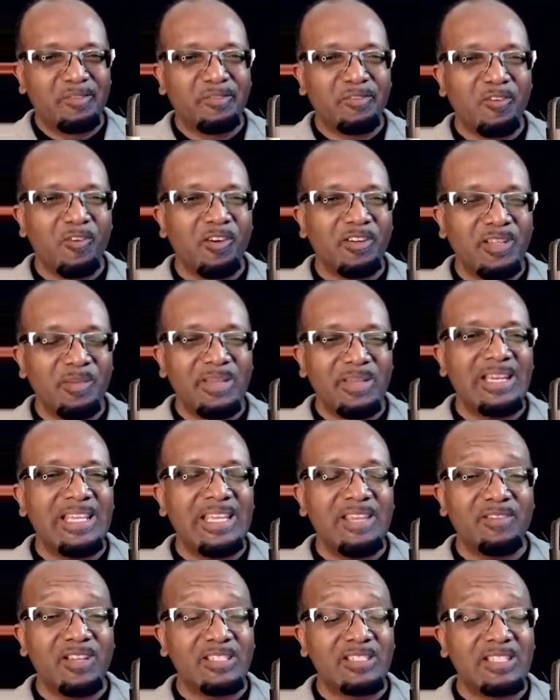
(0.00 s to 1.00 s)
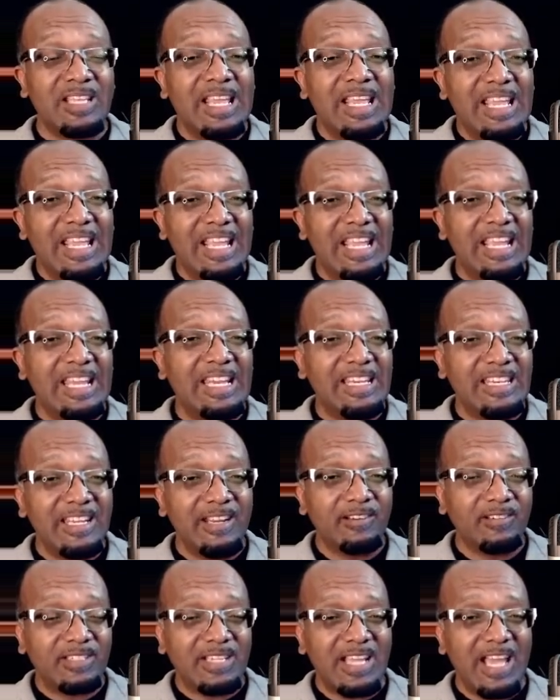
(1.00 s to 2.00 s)
for the believers in
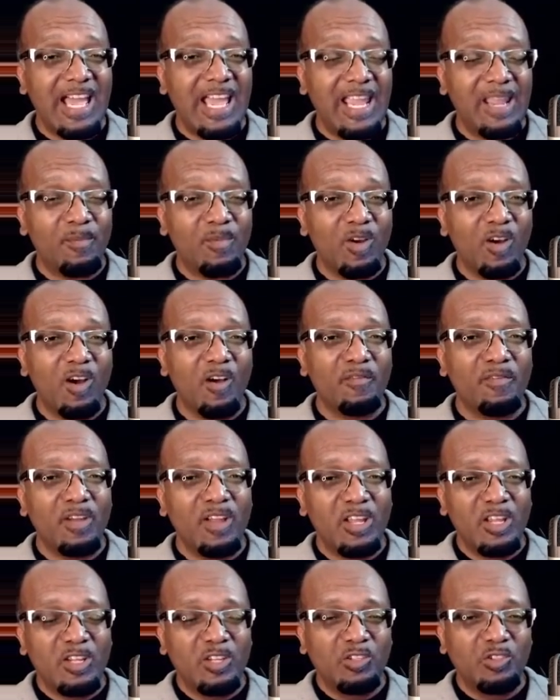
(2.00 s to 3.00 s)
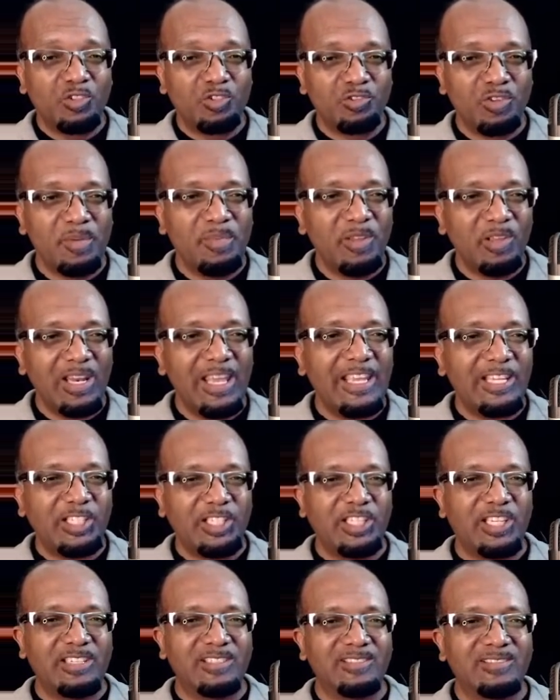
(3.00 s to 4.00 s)
their time of
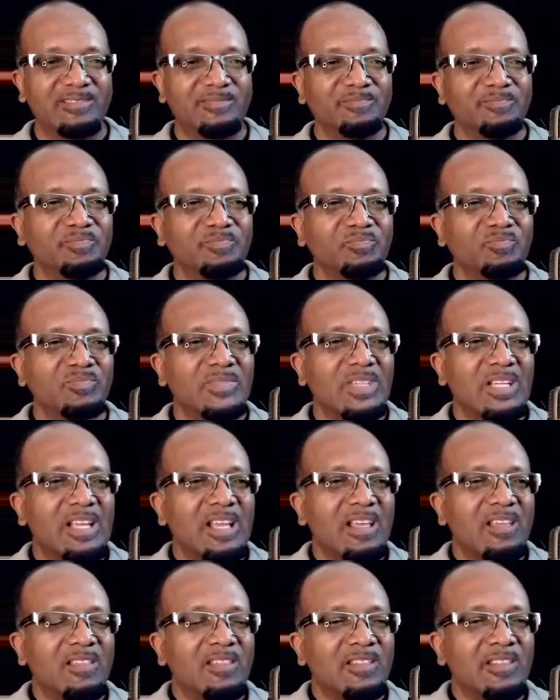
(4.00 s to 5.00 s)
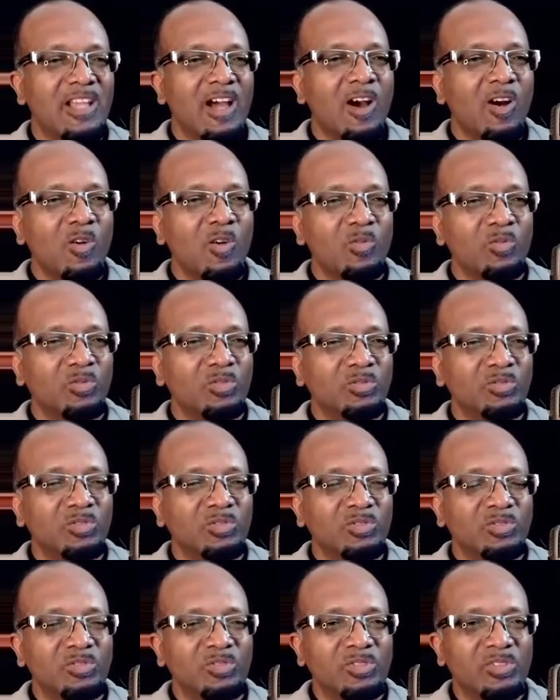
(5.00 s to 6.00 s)
tribulation. Now,
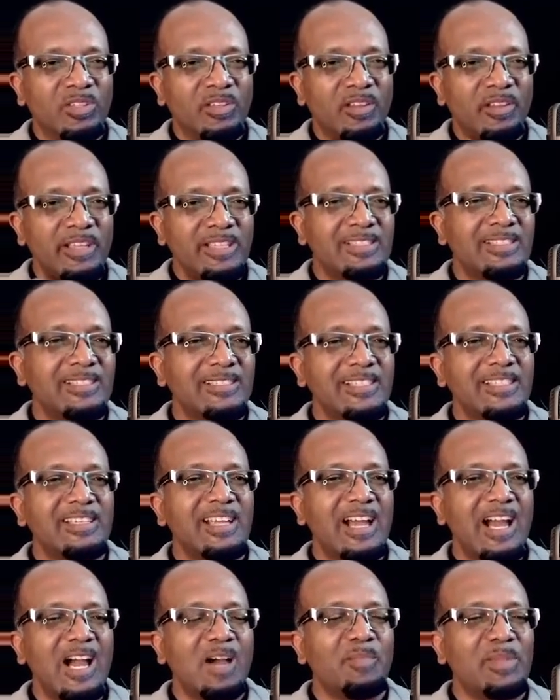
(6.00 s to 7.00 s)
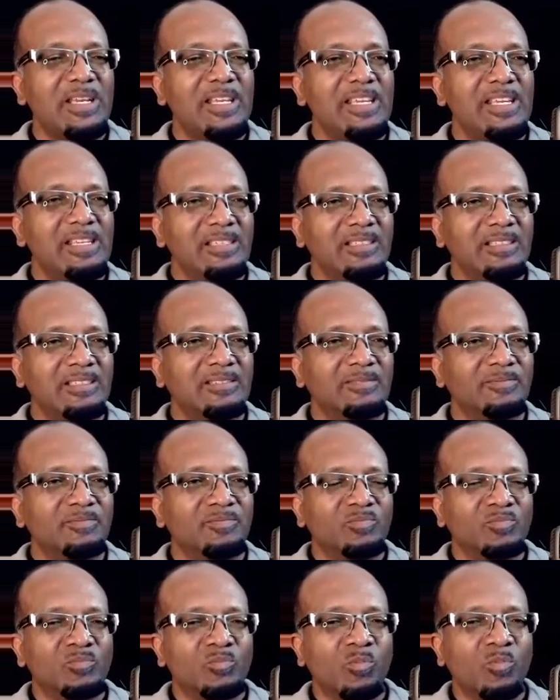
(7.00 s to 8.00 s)
this is in harmony.
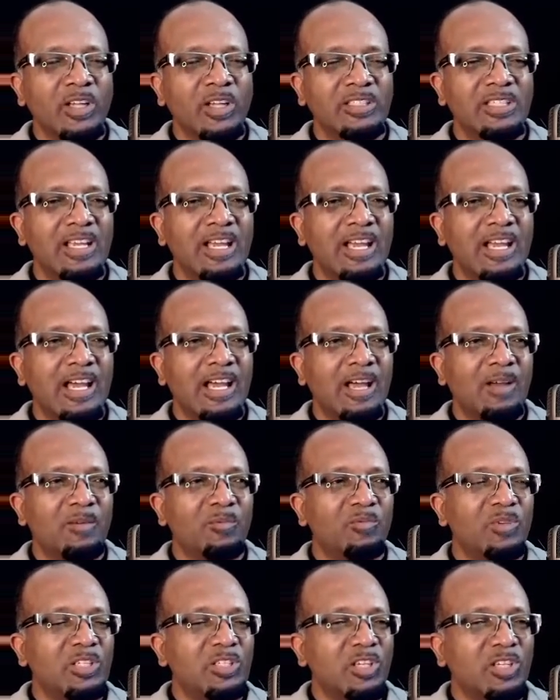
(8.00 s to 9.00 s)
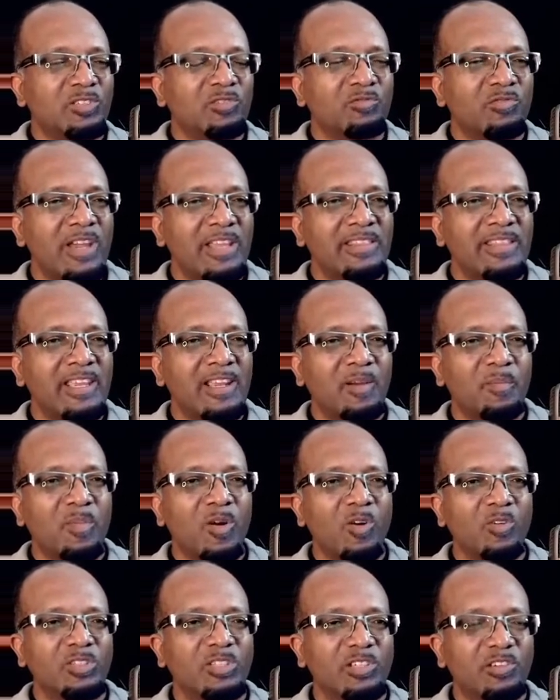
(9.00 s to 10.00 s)
What uh, we just read there
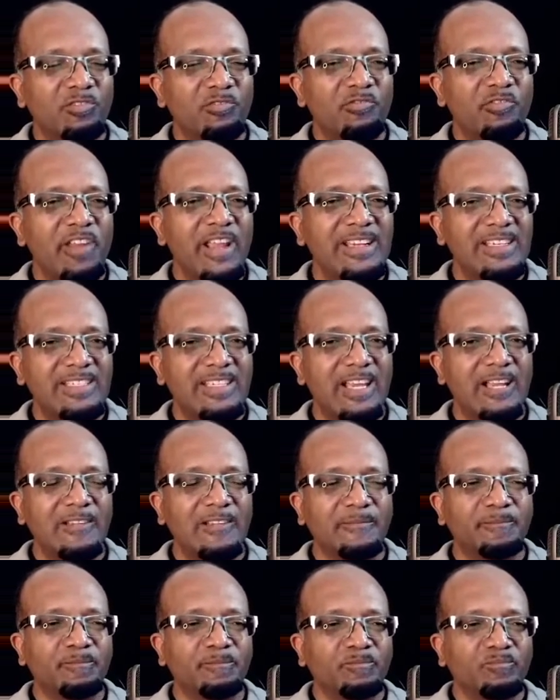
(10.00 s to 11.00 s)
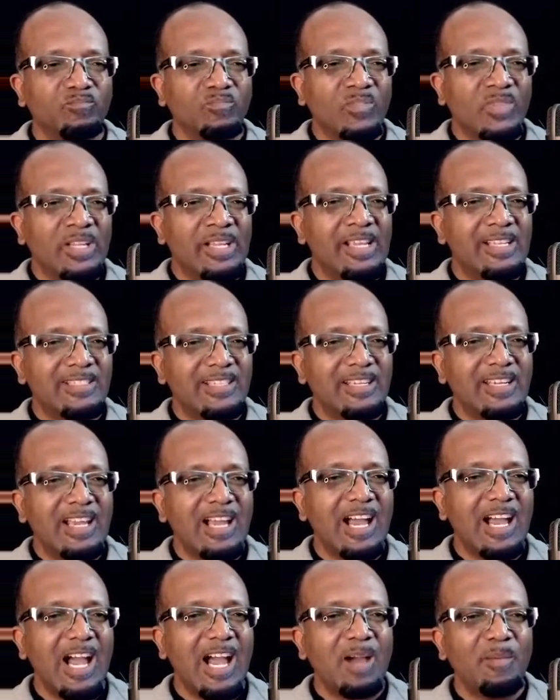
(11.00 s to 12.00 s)
about the Creator is in
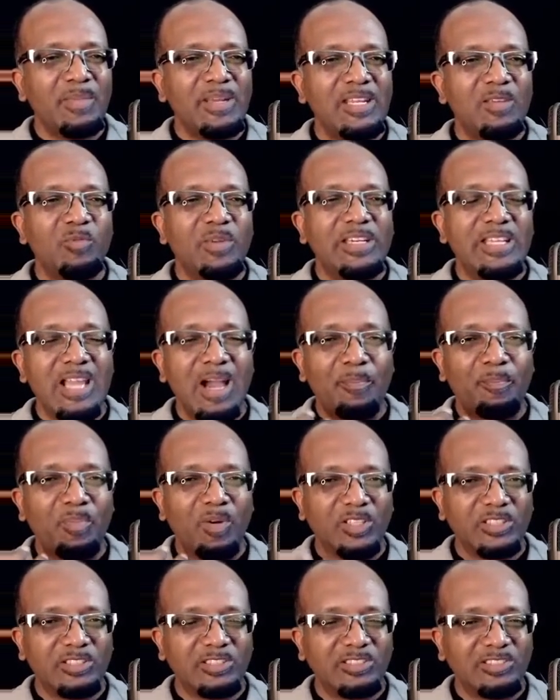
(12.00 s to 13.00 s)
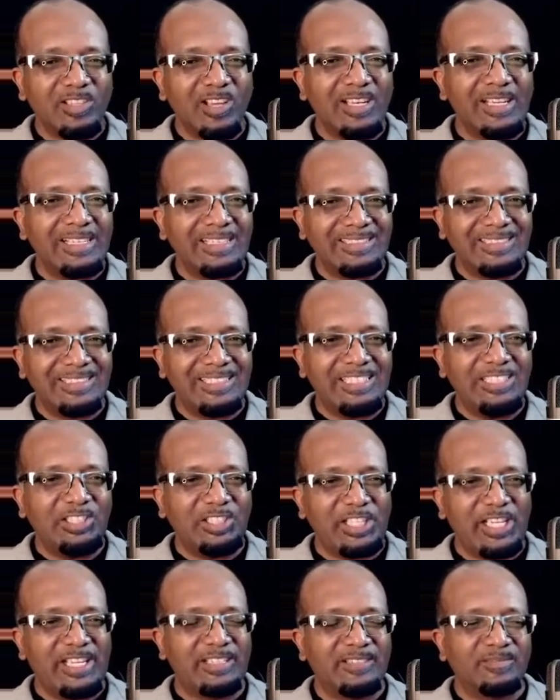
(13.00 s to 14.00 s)
harmony with the apostolic
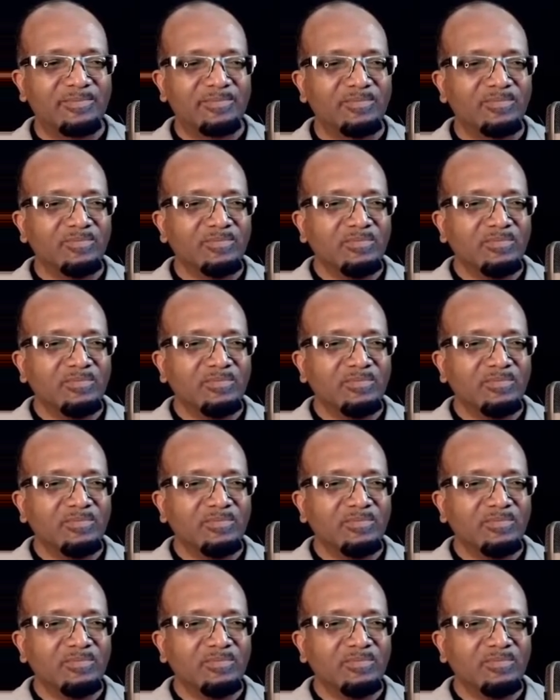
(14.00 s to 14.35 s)
teaching.